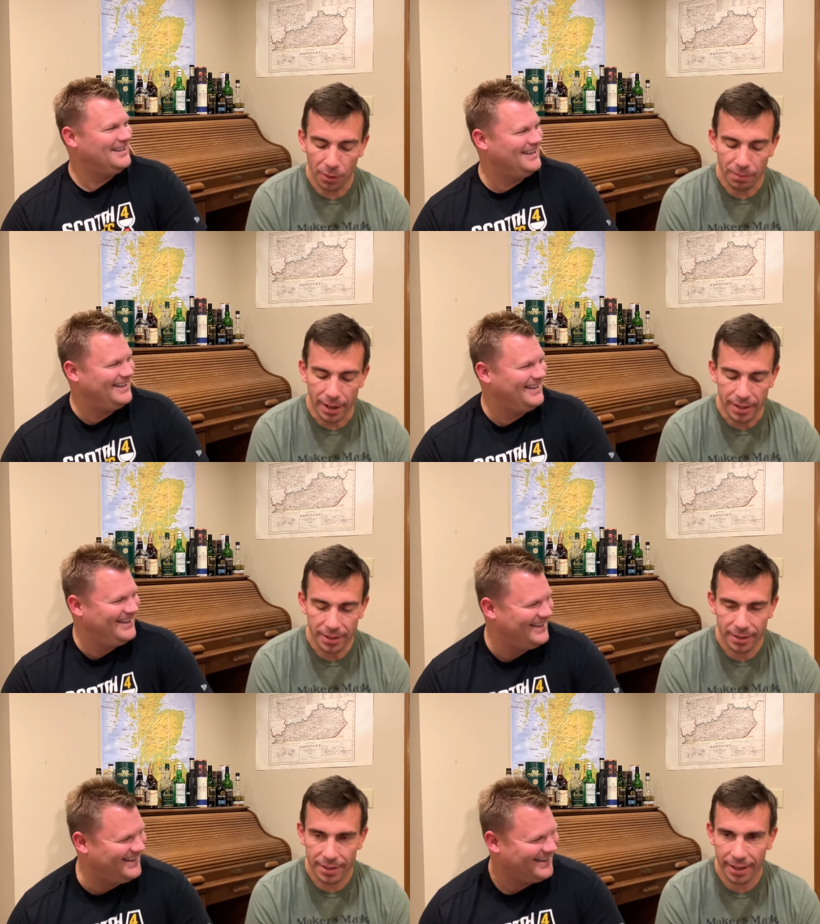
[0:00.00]
Speaker 1: more
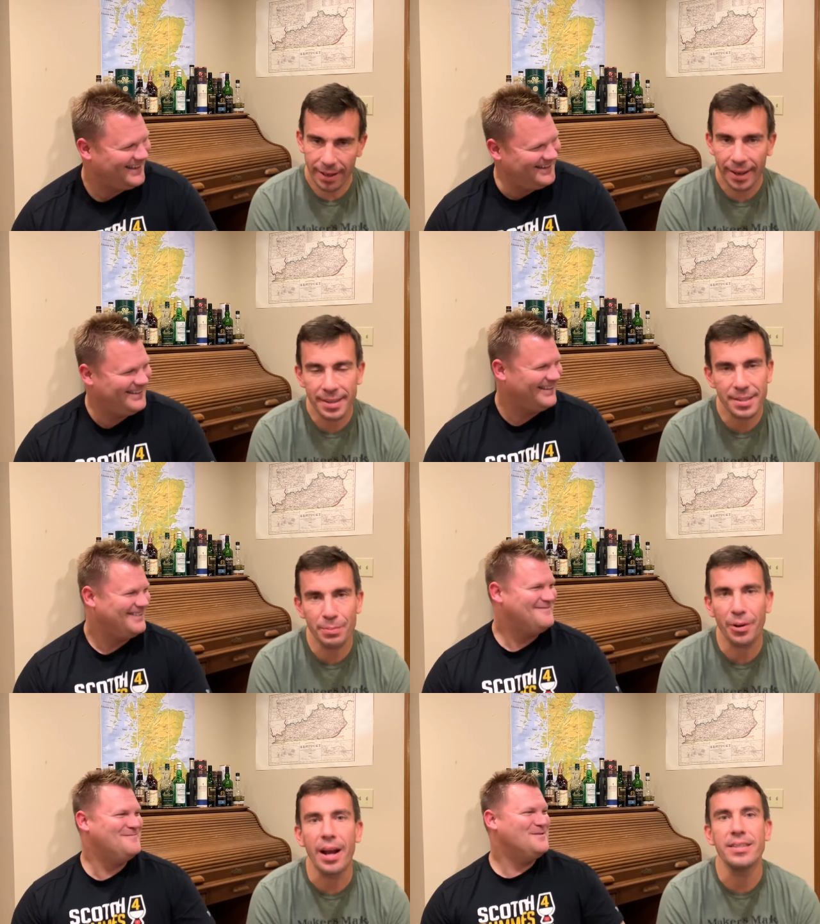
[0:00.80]
raisins.
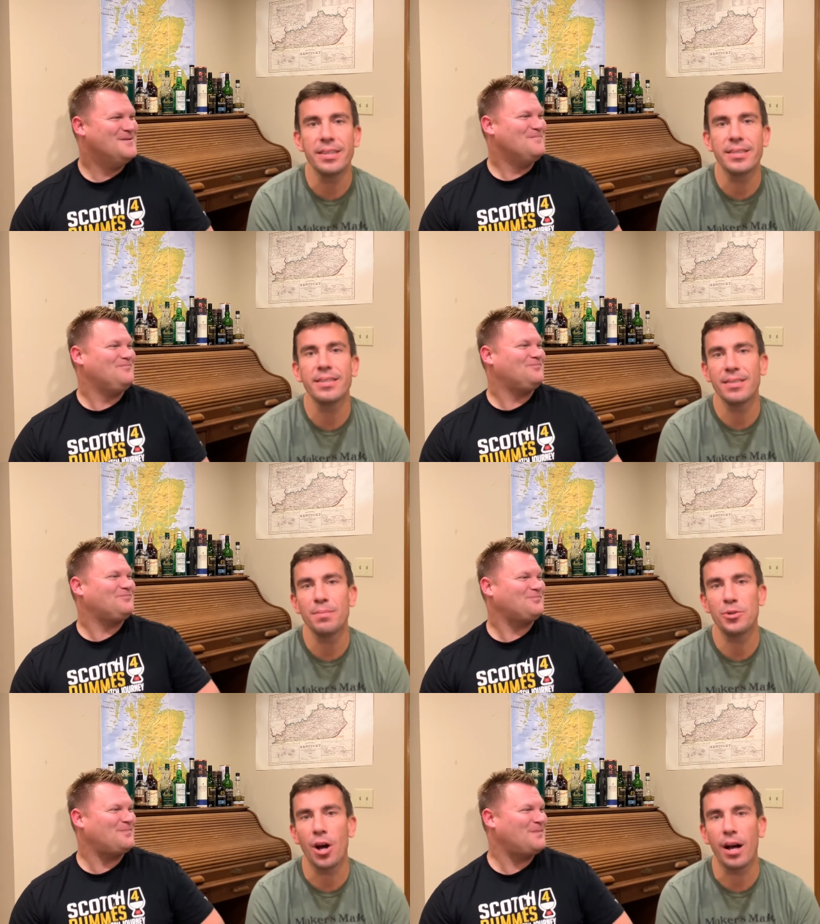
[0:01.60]
Some raisins and
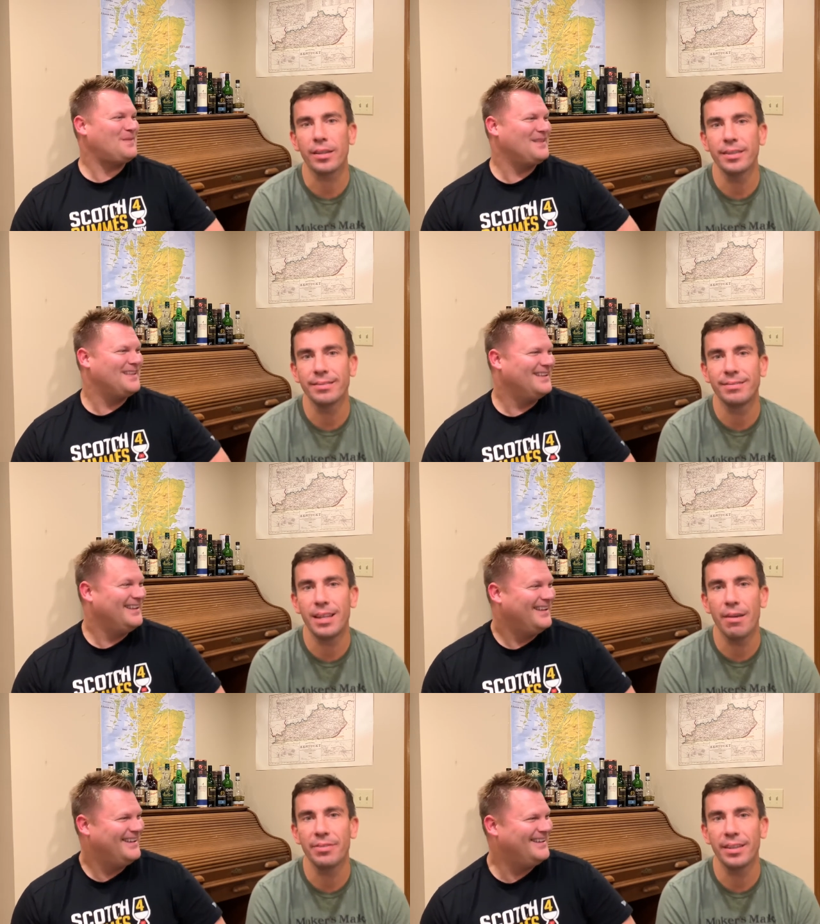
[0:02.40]
some chocolate,
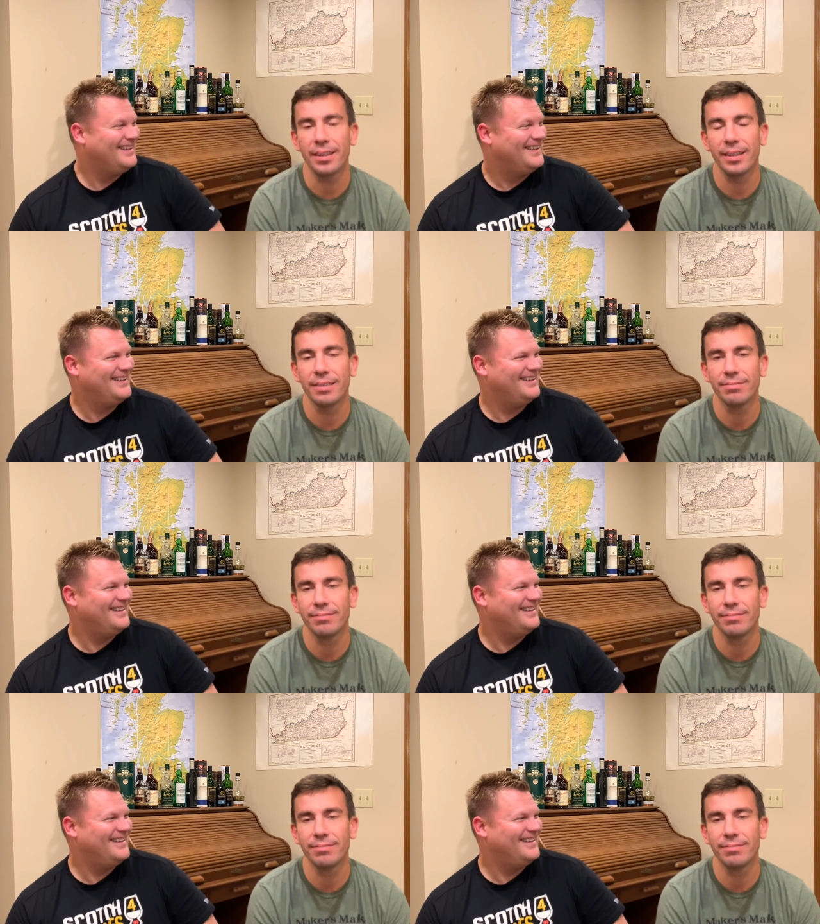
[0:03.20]
definitely.